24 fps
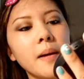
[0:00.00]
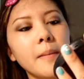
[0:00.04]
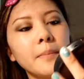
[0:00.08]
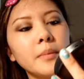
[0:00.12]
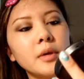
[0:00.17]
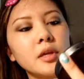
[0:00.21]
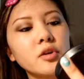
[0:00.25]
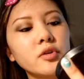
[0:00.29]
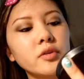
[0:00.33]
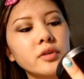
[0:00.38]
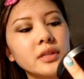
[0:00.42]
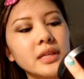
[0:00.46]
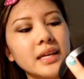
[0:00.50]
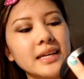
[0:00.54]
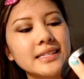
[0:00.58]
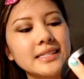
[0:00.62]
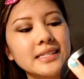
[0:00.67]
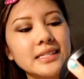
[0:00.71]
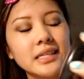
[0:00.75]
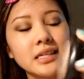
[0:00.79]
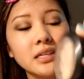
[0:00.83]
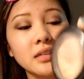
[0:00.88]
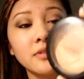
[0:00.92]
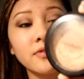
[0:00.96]
Mineralized
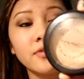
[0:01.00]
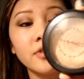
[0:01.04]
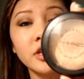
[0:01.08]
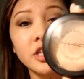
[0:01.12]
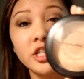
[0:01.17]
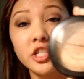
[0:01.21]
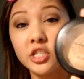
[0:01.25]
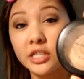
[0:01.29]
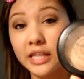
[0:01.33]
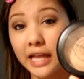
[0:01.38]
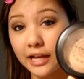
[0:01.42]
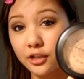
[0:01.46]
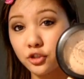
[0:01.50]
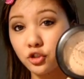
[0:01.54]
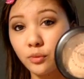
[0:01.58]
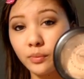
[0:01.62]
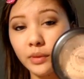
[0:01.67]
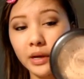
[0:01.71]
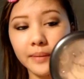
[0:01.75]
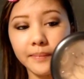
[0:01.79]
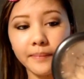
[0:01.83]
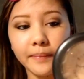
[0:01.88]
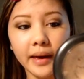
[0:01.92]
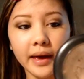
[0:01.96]
Skin Finish Natural
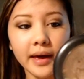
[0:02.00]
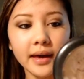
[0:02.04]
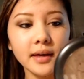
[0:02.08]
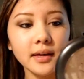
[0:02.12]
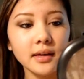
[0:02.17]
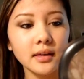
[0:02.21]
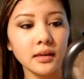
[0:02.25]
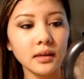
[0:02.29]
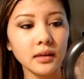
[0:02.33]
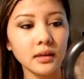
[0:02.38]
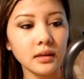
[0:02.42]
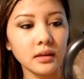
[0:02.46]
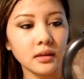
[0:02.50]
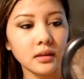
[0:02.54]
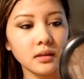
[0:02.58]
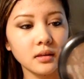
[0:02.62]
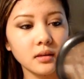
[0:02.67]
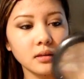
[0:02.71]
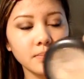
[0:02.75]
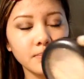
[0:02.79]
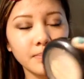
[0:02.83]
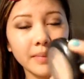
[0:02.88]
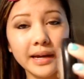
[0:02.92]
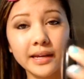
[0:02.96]
by MAC.
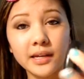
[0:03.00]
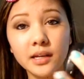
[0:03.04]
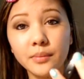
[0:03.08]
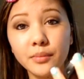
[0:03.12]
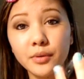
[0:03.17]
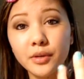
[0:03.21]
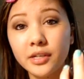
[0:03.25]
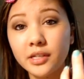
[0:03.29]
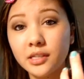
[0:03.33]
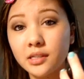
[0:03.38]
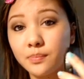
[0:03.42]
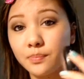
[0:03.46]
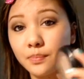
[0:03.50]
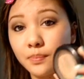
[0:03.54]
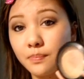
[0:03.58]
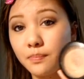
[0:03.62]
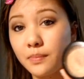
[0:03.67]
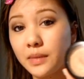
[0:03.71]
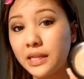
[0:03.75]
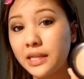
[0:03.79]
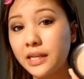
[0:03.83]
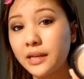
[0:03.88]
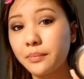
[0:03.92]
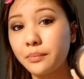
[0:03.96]
And my number is
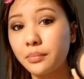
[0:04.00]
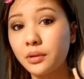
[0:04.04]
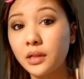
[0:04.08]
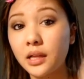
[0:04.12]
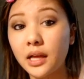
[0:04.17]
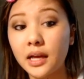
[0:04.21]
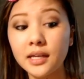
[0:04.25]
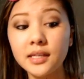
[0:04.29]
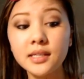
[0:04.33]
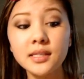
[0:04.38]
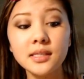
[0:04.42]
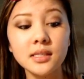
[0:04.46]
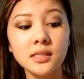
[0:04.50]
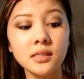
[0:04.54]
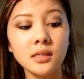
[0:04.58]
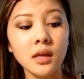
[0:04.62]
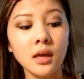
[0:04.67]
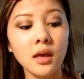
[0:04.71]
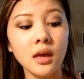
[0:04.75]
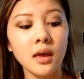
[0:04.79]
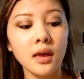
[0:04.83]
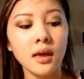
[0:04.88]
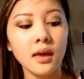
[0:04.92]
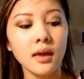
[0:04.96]
medium plus.
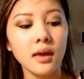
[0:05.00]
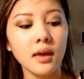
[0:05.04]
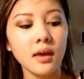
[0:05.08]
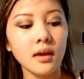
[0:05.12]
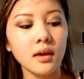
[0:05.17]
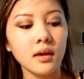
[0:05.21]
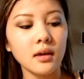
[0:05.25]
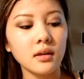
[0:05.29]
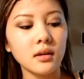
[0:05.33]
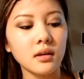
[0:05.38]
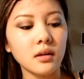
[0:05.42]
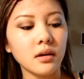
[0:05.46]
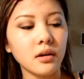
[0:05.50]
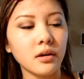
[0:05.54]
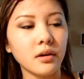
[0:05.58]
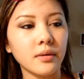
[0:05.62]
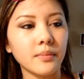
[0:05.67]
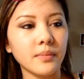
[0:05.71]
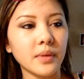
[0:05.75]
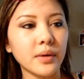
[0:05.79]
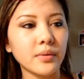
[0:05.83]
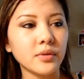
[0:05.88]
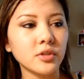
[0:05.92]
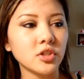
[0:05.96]
And
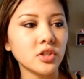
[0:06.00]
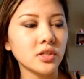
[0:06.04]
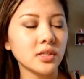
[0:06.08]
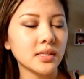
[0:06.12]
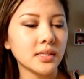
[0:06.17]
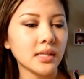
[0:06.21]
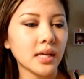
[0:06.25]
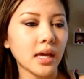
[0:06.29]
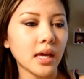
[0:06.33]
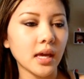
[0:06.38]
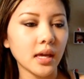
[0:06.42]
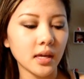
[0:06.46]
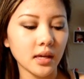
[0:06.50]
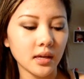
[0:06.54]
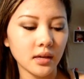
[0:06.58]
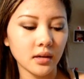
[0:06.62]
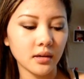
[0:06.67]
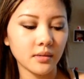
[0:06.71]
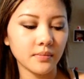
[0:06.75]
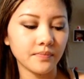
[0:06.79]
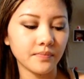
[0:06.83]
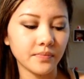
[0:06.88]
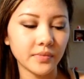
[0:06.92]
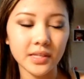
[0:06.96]
I would just take
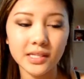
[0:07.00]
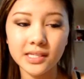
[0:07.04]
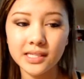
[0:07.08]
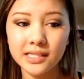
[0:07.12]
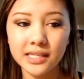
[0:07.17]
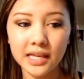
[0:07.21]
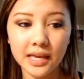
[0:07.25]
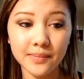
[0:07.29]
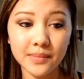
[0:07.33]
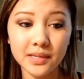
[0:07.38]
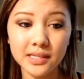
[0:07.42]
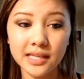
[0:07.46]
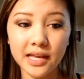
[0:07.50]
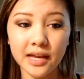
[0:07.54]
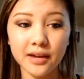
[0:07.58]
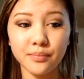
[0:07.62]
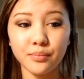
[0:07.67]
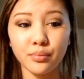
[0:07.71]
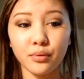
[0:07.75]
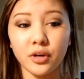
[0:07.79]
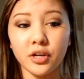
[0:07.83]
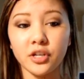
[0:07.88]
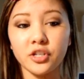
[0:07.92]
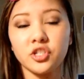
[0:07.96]
the same exact
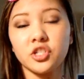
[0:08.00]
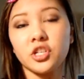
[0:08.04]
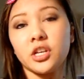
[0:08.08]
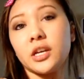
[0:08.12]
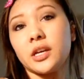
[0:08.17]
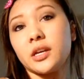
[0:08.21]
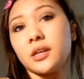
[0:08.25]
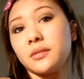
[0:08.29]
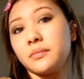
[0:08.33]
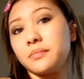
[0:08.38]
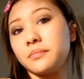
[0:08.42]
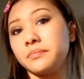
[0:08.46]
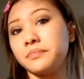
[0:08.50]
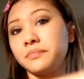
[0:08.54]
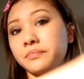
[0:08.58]
brush and